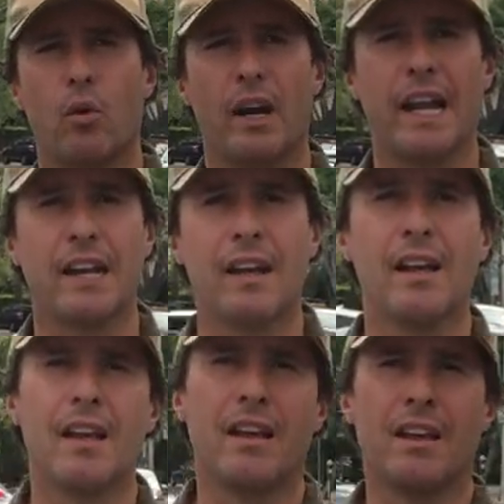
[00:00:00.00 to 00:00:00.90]
forehand
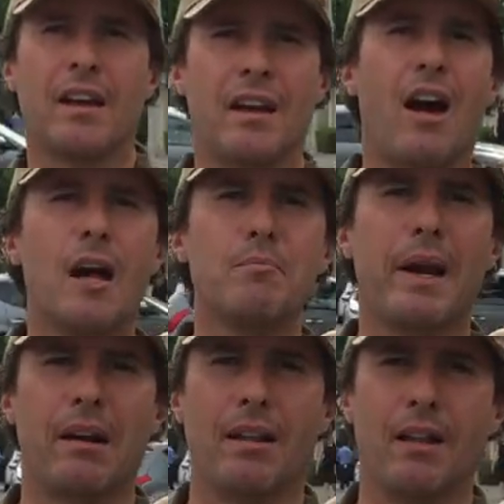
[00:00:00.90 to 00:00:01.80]

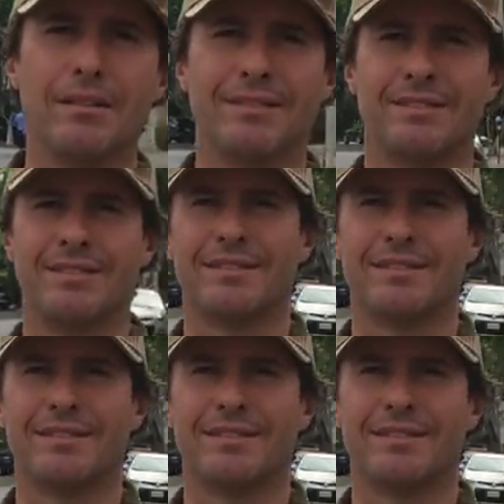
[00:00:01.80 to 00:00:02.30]
unparalleled.